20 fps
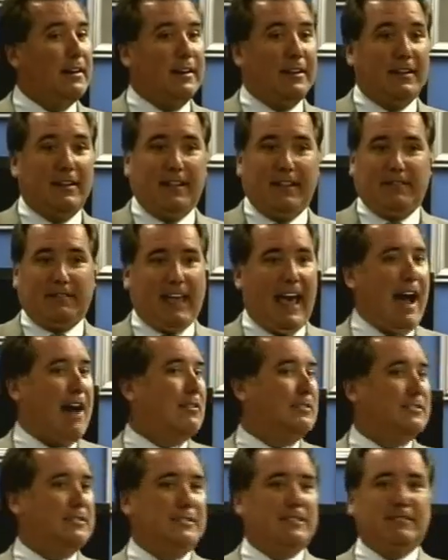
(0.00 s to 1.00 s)

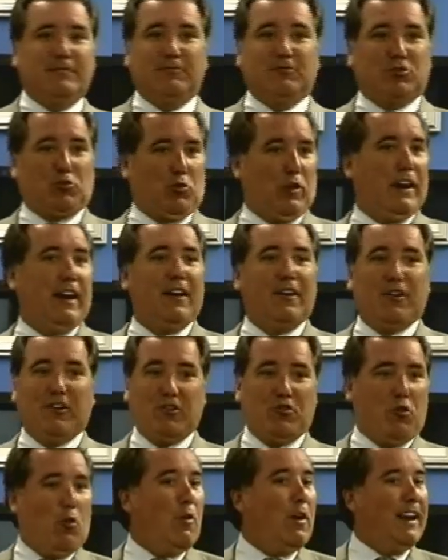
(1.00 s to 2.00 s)

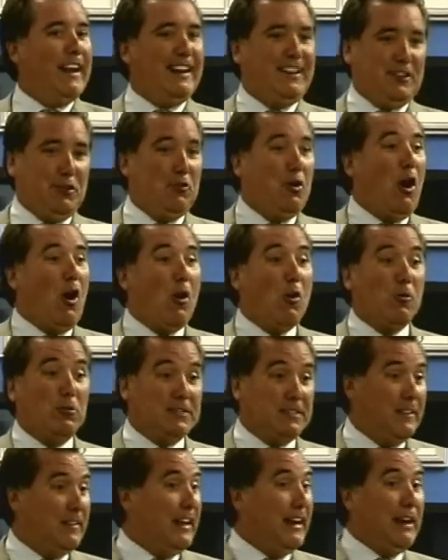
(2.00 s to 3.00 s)
1,322 holes, and
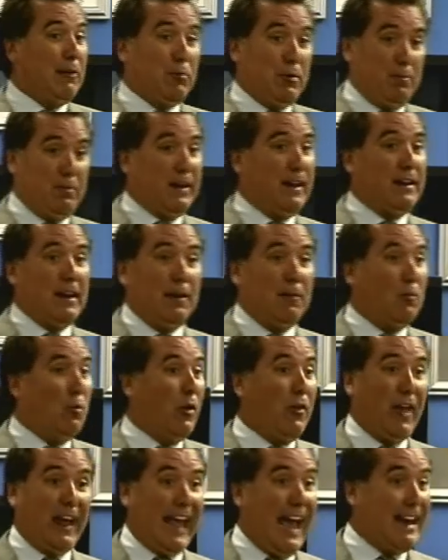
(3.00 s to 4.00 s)
then it would become where
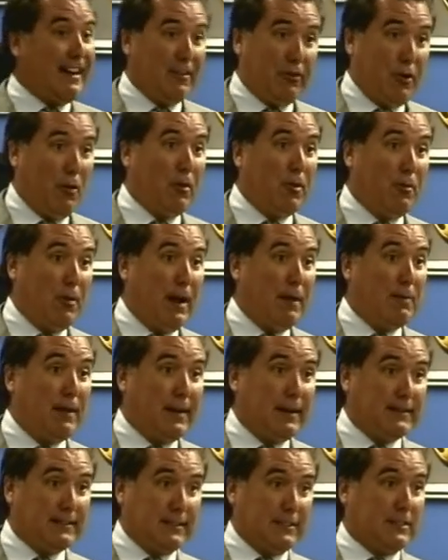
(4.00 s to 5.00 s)
they had to throw it away
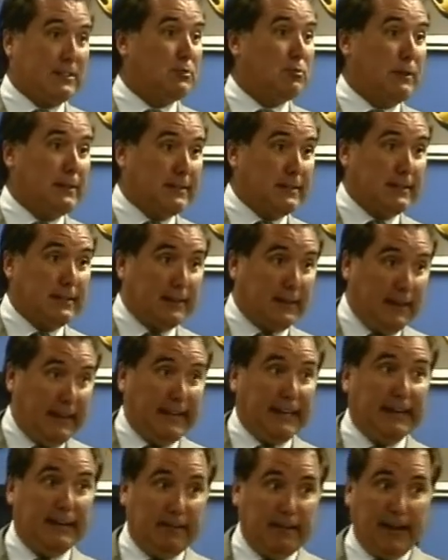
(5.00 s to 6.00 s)
because it just wasn't a
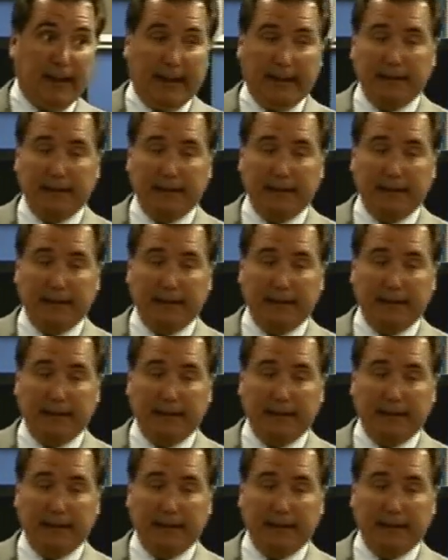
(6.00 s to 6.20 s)
clean cut.